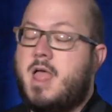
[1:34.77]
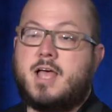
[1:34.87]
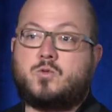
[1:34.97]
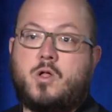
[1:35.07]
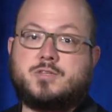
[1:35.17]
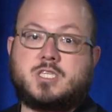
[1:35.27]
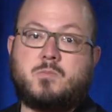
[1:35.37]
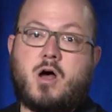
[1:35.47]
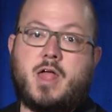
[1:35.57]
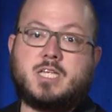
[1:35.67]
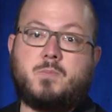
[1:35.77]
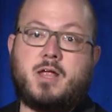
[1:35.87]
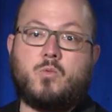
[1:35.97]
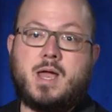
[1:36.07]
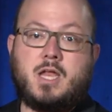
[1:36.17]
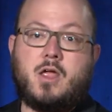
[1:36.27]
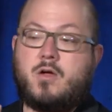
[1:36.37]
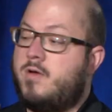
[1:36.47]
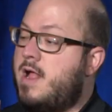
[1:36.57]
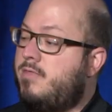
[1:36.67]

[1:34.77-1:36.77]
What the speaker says: as well as a small S-band radio